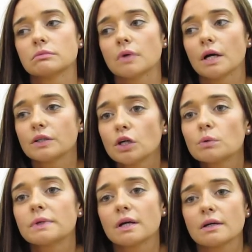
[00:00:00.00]
I know
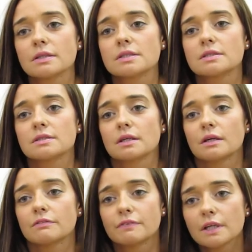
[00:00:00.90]
because
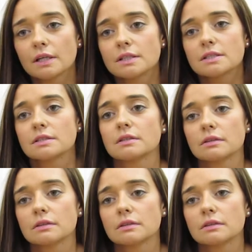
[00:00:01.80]
I feel it.